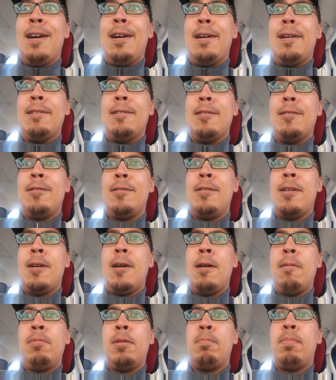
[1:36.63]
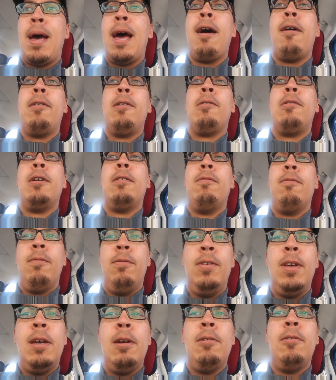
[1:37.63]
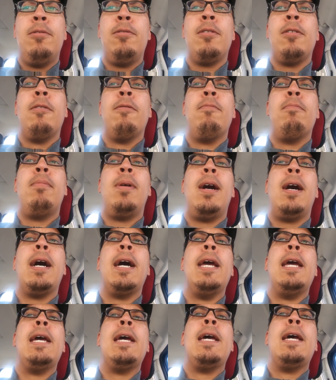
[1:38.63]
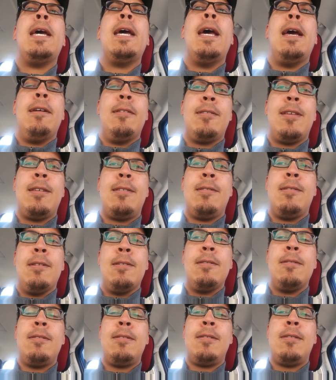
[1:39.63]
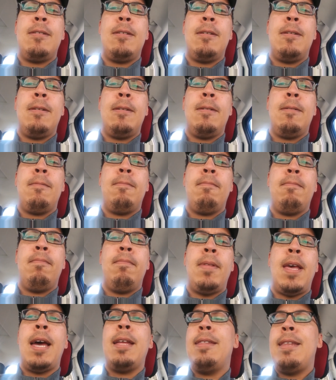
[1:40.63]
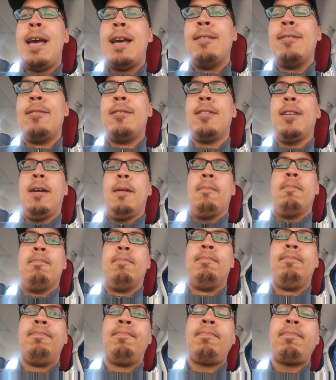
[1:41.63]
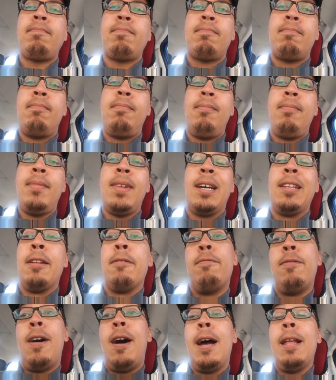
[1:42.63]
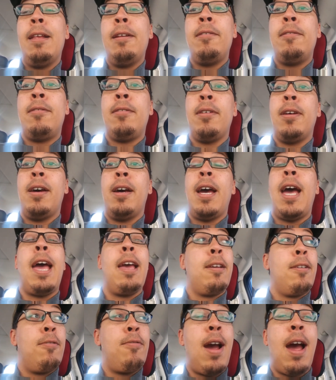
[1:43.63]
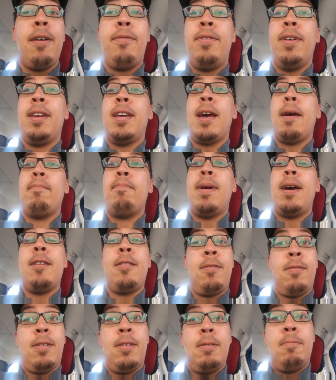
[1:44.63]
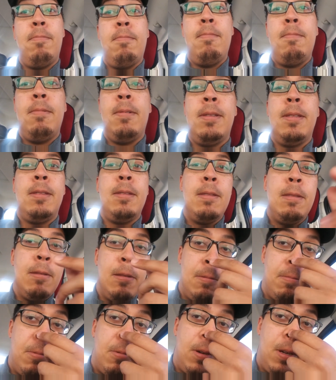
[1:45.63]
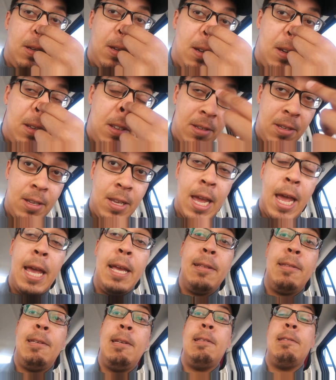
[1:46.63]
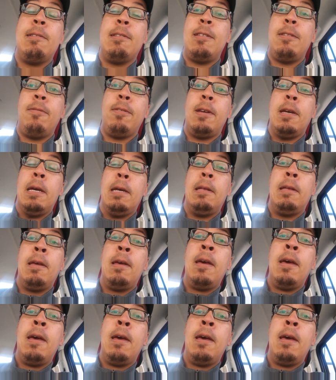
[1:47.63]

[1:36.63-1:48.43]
of disturbed, paranoid views of my existence. And then some. The violence, graphic at best, to the point under the 18 certificate,